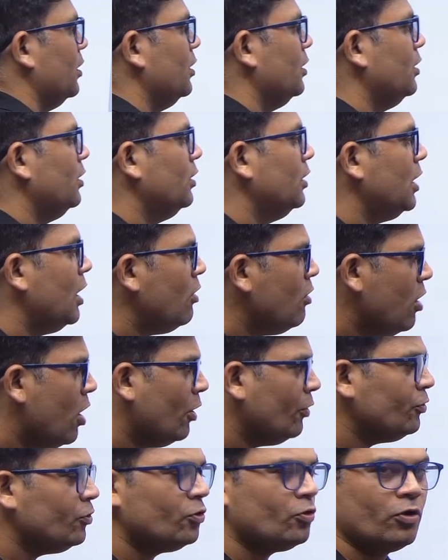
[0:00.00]
Now how
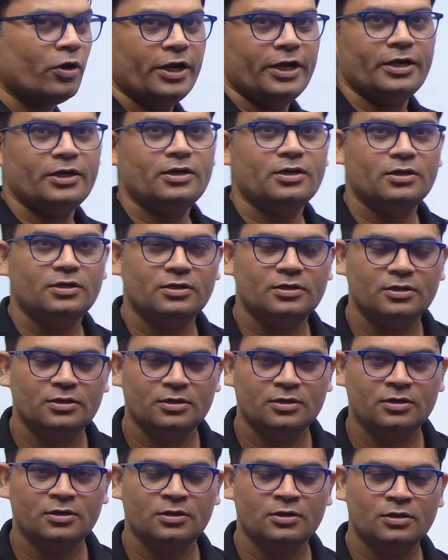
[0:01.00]
to draw it?
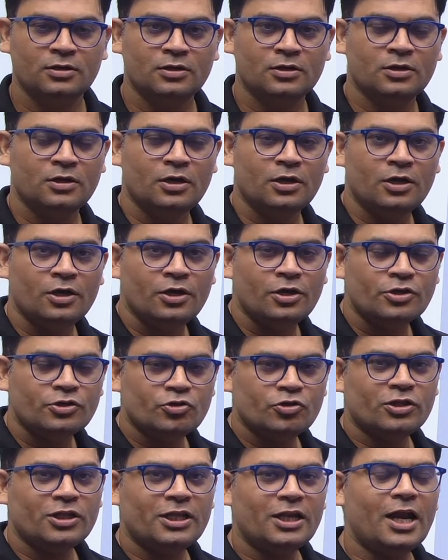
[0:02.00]
So
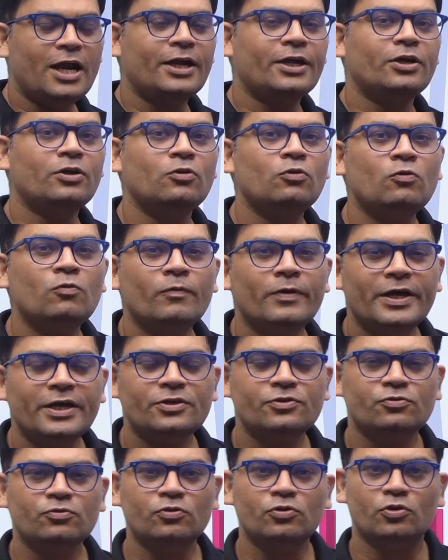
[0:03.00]
there are two ways
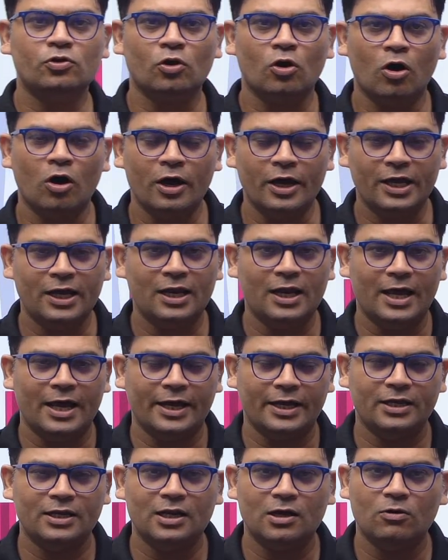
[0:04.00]
to draw a
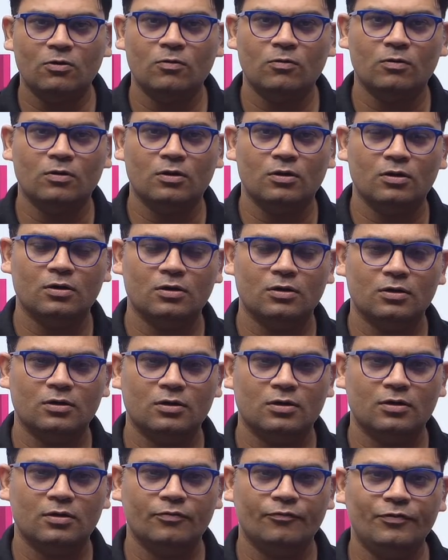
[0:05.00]
line. Now
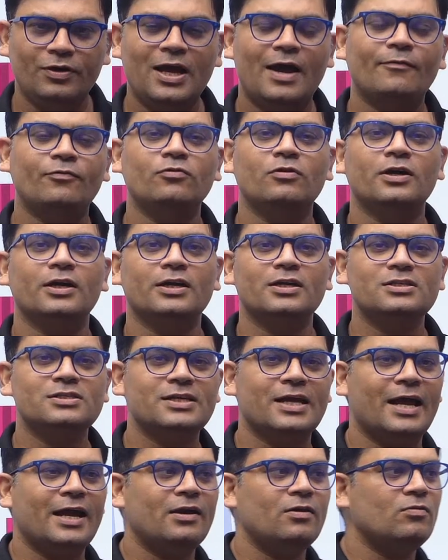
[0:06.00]
we have to
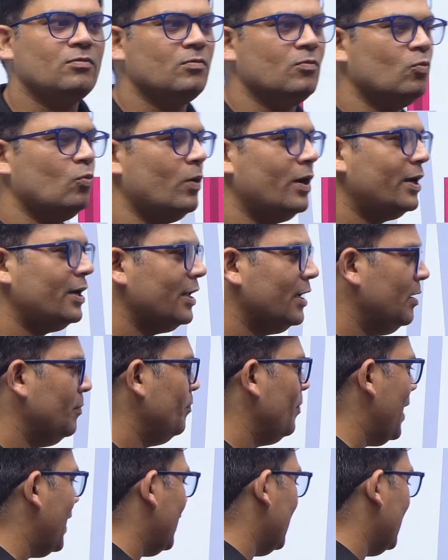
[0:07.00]
understand what a parallel